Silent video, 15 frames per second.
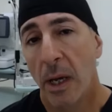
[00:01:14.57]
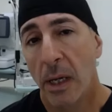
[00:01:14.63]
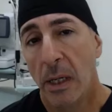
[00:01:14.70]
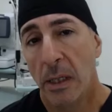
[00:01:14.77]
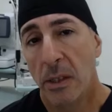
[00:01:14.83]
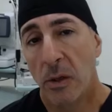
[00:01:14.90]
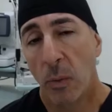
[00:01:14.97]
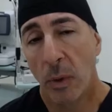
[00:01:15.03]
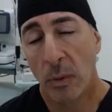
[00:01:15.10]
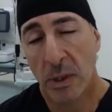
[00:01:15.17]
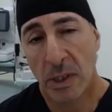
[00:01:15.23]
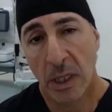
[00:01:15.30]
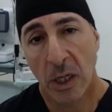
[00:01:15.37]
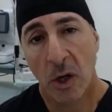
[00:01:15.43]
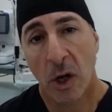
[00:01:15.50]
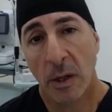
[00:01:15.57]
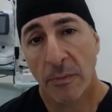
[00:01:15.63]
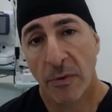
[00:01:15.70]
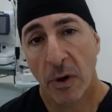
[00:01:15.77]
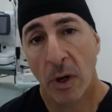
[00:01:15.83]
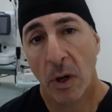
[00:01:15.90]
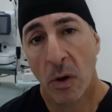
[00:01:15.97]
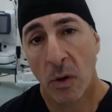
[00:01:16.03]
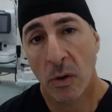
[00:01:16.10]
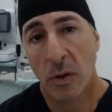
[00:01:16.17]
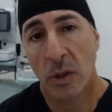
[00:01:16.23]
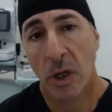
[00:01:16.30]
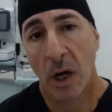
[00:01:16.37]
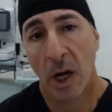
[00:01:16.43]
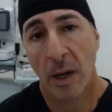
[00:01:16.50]
So we were sitting on him for a long
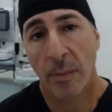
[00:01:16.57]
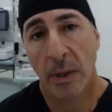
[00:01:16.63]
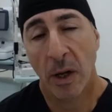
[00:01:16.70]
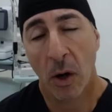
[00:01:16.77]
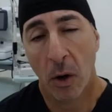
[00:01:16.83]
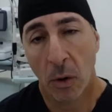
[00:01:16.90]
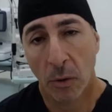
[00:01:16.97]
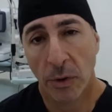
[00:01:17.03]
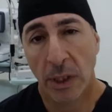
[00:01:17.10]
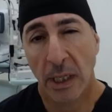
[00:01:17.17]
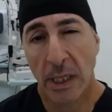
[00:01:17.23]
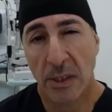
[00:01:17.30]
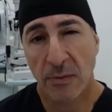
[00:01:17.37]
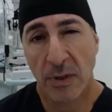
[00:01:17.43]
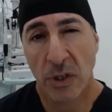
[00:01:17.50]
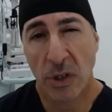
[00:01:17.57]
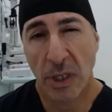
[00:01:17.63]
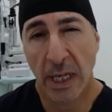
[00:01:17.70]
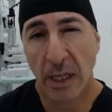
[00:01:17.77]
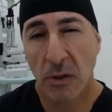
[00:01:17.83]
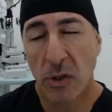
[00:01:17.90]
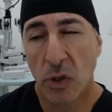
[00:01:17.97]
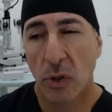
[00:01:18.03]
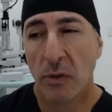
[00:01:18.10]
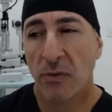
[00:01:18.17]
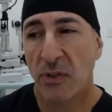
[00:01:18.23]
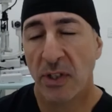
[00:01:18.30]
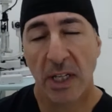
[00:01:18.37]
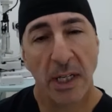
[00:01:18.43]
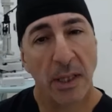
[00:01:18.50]
time and holding his vision. He could sort of
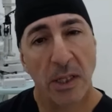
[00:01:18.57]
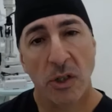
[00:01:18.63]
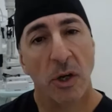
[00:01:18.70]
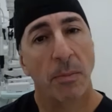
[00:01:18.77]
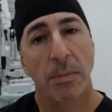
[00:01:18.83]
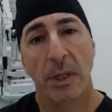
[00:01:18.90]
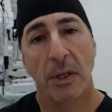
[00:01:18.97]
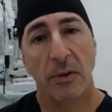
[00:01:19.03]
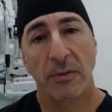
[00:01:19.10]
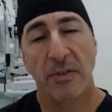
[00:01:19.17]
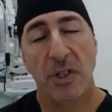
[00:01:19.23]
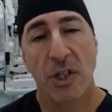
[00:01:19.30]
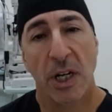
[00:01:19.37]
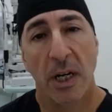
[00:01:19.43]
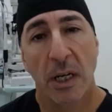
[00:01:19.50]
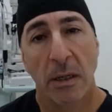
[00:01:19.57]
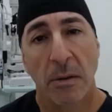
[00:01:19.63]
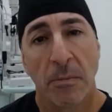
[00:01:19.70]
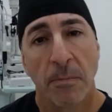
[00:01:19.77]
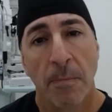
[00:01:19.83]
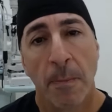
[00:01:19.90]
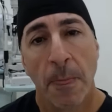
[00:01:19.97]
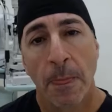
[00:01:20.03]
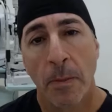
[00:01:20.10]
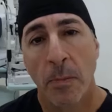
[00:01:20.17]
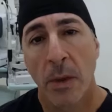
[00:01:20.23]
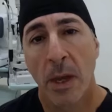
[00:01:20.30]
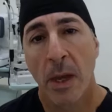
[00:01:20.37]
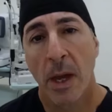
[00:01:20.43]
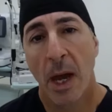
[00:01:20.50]
see the top letter of a chart,
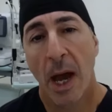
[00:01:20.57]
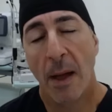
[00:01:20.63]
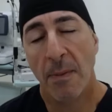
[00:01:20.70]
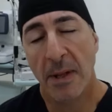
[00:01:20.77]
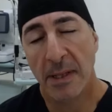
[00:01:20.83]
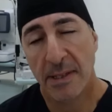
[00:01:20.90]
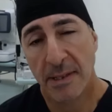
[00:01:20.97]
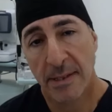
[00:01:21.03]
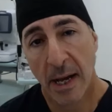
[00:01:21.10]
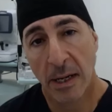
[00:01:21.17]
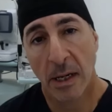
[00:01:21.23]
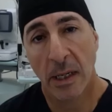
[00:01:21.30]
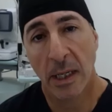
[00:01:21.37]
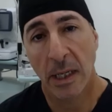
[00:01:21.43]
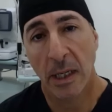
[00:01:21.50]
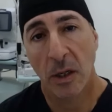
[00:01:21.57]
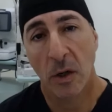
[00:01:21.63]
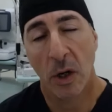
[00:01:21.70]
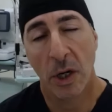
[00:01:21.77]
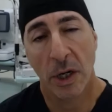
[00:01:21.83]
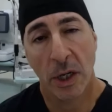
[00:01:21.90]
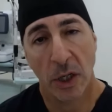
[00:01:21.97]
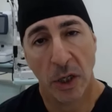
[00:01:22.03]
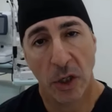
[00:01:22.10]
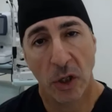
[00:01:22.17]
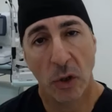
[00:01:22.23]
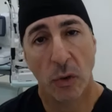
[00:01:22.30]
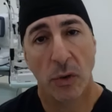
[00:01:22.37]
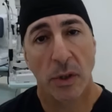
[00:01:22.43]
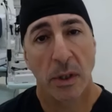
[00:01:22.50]
and then suddenly got an
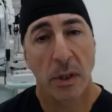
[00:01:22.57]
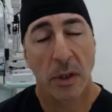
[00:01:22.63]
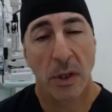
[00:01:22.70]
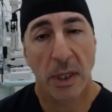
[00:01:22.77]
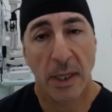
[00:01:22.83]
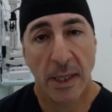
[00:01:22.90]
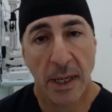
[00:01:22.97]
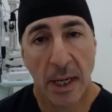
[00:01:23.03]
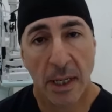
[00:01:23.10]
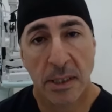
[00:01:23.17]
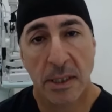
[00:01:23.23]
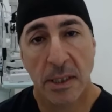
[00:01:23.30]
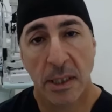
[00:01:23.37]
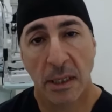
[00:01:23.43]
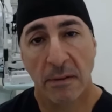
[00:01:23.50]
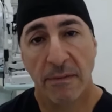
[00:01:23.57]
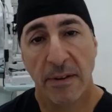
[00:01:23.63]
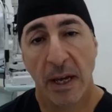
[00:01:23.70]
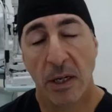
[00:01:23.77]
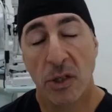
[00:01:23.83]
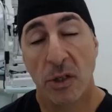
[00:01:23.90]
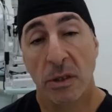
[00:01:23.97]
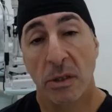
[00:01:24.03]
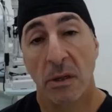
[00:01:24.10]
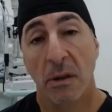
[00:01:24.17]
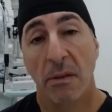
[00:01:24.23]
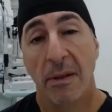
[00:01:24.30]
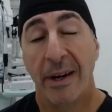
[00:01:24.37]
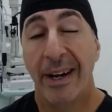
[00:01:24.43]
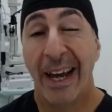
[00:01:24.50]
acute, nasty infection
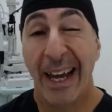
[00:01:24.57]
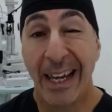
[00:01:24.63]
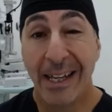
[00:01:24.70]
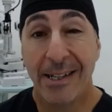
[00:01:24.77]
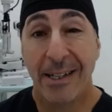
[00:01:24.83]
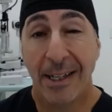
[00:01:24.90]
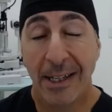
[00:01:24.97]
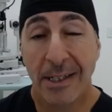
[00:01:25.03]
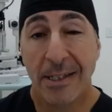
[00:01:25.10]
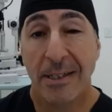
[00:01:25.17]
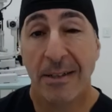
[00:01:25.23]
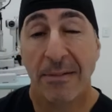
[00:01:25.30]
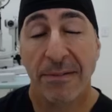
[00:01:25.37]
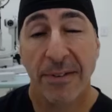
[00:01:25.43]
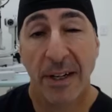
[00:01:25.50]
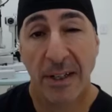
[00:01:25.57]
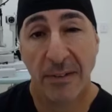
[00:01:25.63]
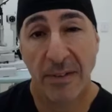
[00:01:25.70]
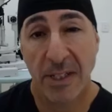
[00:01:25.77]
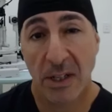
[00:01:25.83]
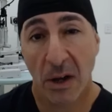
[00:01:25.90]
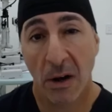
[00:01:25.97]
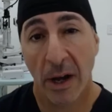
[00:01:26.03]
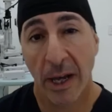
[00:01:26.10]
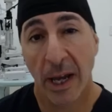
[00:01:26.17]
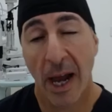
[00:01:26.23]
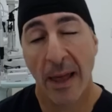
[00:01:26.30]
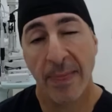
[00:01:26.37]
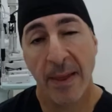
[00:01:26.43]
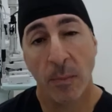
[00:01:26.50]
that ate into the front of his eye
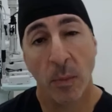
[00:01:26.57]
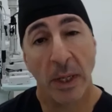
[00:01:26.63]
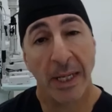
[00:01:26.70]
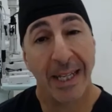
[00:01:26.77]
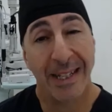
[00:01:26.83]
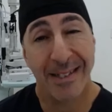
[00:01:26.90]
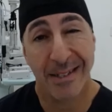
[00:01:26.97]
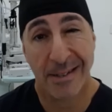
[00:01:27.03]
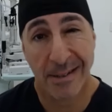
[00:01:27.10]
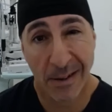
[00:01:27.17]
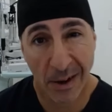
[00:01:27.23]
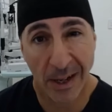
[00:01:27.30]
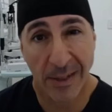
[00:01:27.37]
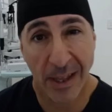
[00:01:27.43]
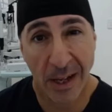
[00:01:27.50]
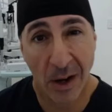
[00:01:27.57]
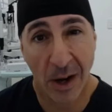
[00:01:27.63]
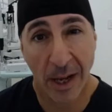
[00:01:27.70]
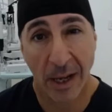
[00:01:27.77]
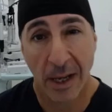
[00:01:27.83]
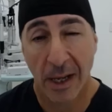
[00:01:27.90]
and then went inside the eye.